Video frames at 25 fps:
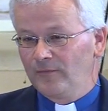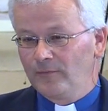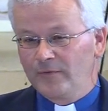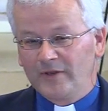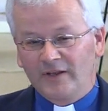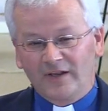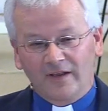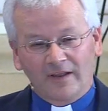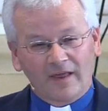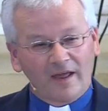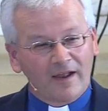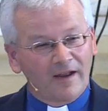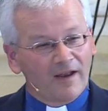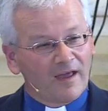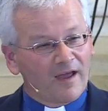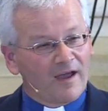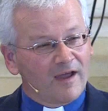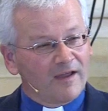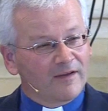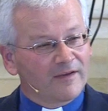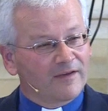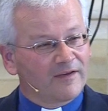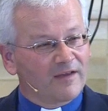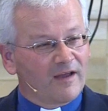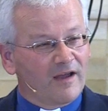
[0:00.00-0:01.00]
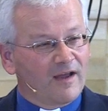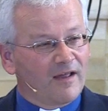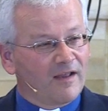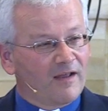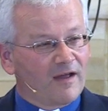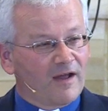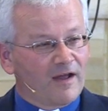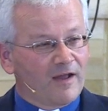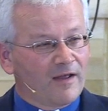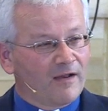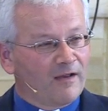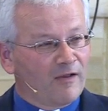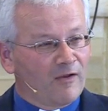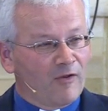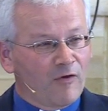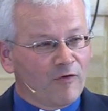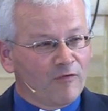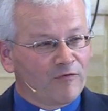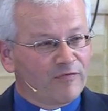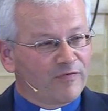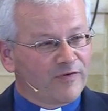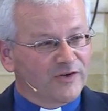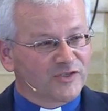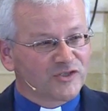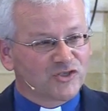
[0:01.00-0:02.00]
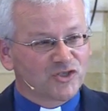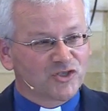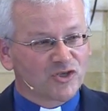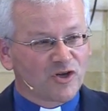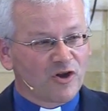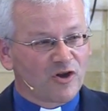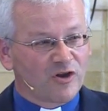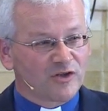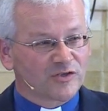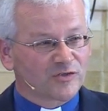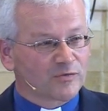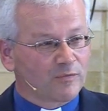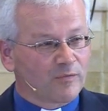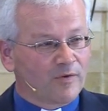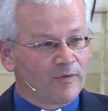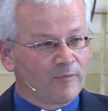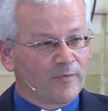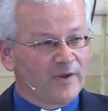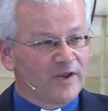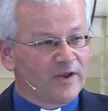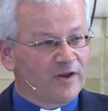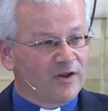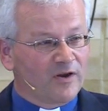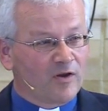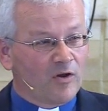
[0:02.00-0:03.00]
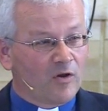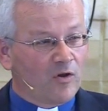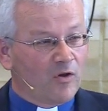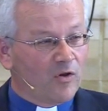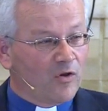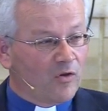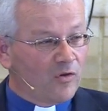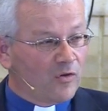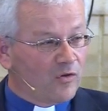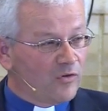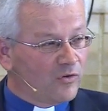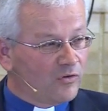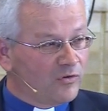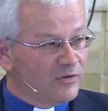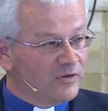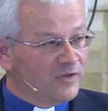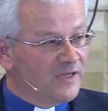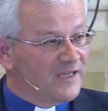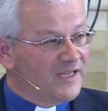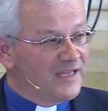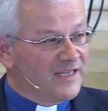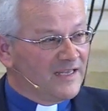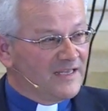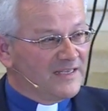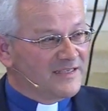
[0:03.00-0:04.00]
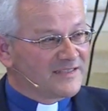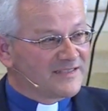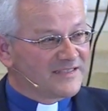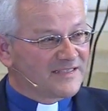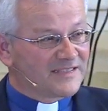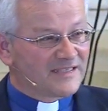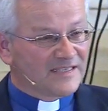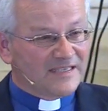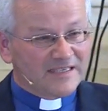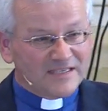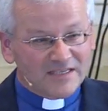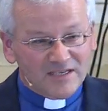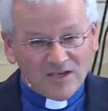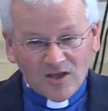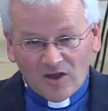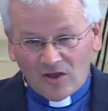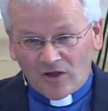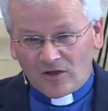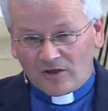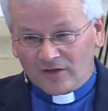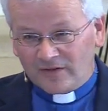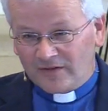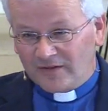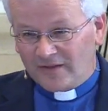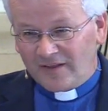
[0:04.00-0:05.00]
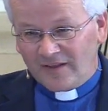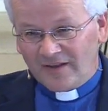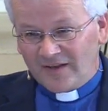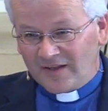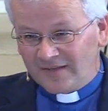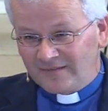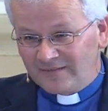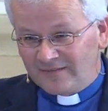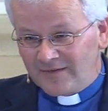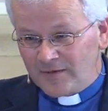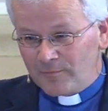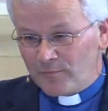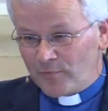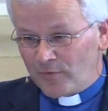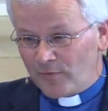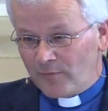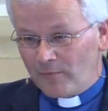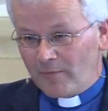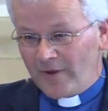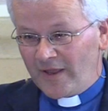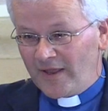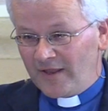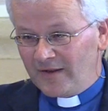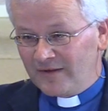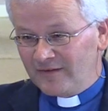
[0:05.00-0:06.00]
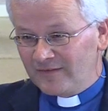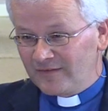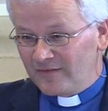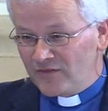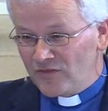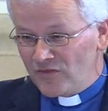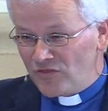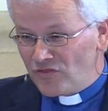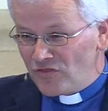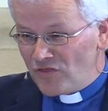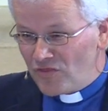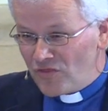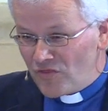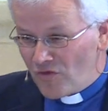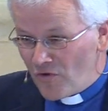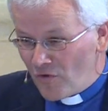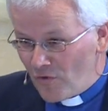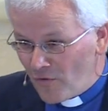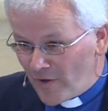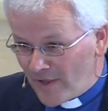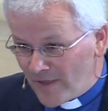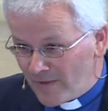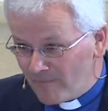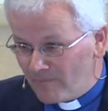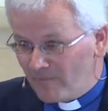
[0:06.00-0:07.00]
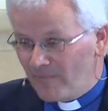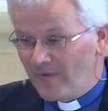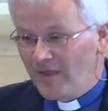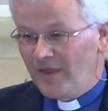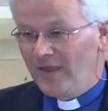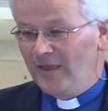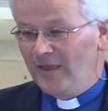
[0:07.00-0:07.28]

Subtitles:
I long for a church where we can all see God in a deeper way and know him